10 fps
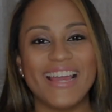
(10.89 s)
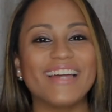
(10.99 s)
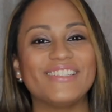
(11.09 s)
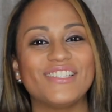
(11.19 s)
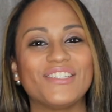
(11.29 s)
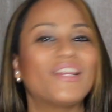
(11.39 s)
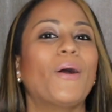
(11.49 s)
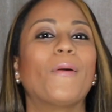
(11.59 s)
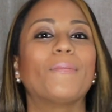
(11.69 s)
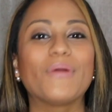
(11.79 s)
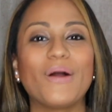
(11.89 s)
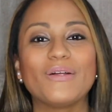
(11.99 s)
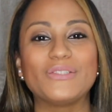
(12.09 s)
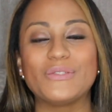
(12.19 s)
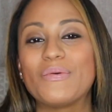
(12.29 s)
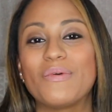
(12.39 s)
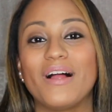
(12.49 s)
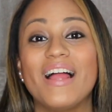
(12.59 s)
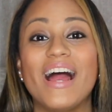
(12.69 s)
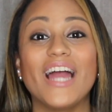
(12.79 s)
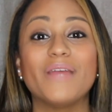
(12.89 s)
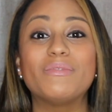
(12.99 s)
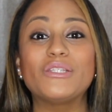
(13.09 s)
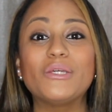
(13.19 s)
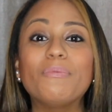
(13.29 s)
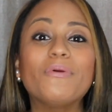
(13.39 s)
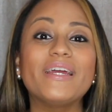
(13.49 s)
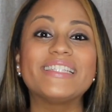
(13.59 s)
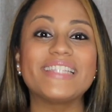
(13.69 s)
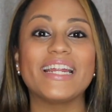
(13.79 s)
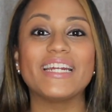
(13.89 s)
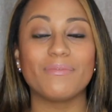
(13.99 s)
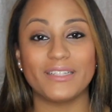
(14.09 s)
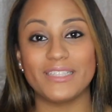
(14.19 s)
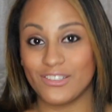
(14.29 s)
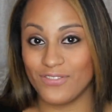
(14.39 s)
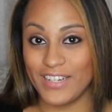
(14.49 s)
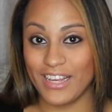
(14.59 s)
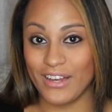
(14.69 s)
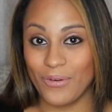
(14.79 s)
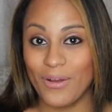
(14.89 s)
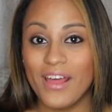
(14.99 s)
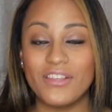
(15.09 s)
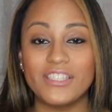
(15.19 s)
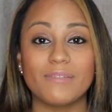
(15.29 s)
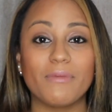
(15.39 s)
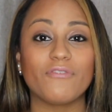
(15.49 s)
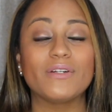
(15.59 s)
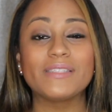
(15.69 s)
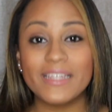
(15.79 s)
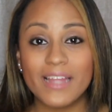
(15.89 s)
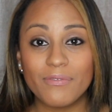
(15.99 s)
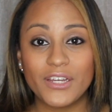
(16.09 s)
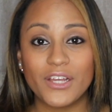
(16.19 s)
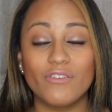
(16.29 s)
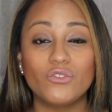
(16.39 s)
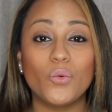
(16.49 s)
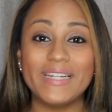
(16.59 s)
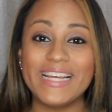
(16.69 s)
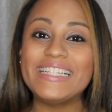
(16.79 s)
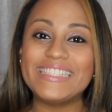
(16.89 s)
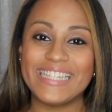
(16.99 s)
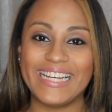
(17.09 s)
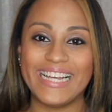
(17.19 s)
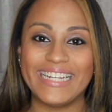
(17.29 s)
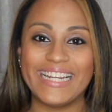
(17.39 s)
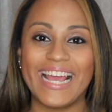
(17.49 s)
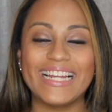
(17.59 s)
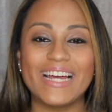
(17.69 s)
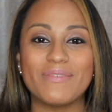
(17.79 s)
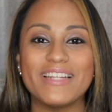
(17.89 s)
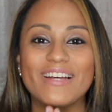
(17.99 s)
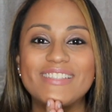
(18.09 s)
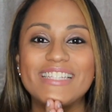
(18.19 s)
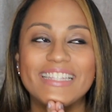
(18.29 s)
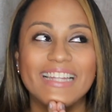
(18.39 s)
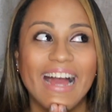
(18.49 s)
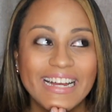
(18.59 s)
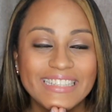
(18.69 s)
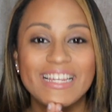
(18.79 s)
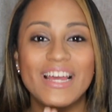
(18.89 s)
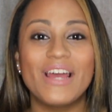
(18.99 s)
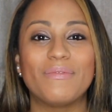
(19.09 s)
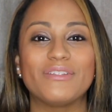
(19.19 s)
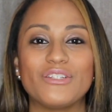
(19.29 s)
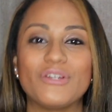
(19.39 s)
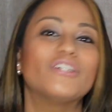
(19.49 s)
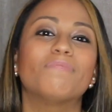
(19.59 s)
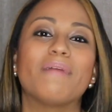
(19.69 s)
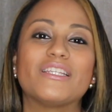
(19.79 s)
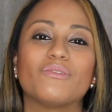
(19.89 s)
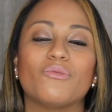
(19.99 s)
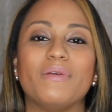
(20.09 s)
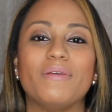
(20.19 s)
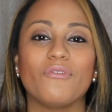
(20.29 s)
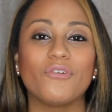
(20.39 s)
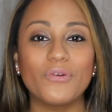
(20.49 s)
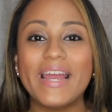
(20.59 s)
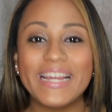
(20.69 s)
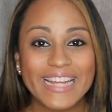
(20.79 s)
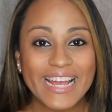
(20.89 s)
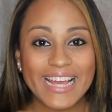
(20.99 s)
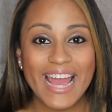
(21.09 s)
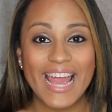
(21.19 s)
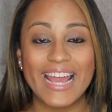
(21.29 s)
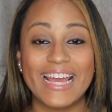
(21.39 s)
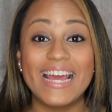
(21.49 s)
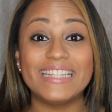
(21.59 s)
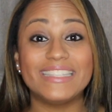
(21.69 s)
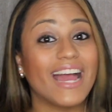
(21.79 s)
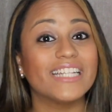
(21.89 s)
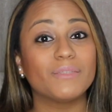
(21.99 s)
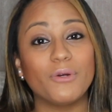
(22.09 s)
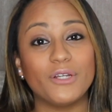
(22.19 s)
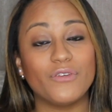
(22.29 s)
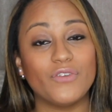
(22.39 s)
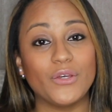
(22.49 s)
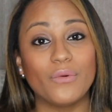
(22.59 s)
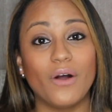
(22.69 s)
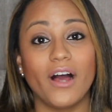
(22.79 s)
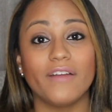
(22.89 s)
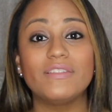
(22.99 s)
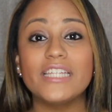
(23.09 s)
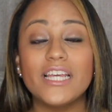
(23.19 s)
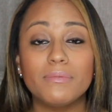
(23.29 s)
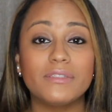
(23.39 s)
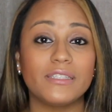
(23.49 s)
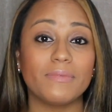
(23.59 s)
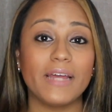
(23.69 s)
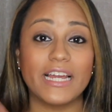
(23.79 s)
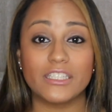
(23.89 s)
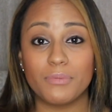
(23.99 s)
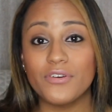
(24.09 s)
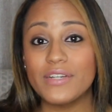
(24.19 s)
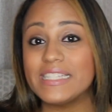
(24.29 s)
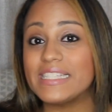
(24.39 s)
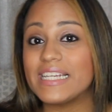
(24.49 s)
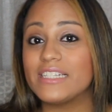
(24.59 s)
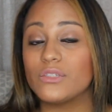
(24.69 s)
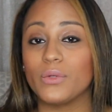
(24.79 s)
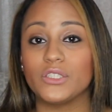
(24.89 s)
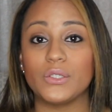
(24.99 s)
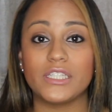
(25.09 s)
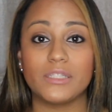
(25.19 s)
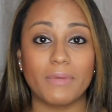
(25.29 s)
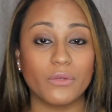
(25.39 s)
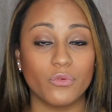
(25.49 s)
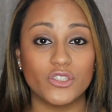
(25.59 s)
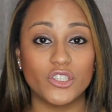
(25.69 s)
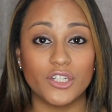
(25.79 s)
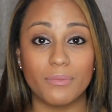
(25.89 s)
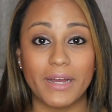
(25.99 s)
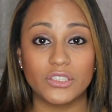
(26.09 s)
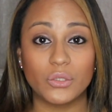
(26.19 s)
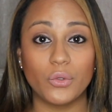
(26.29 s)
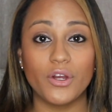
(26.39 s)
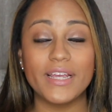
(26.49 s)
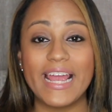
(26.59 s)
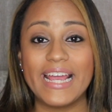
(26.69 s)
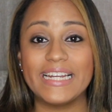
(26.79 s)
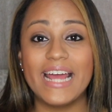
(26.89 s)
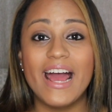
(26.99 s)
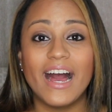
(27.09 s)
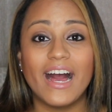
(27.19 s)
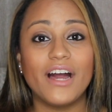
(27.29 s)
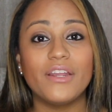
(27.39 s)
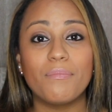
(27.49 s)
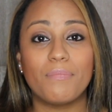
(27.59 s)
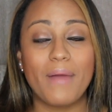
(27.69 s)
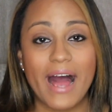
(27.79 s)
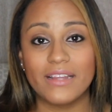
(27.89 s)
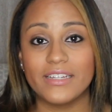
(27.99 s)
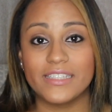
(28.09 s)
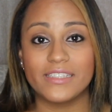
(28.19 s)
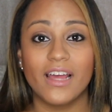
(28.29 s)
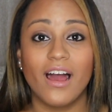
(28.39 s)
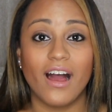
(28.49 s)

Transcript: guys, it's Jeannette. Hope you're all doing well. I'm super excited about this video. This is my first collab video of 2018, and I'm announcing that Mr. Nurse Bass will be creating a dad's point of view of tips, experiences, what to expect when returning back to work, and how to balance